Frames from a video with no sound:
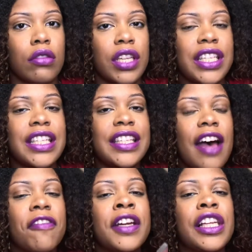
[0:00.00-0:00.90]
This is
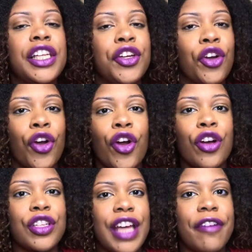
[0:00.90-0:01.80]
definitely
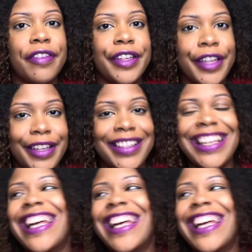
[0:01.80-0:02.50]
curl definite,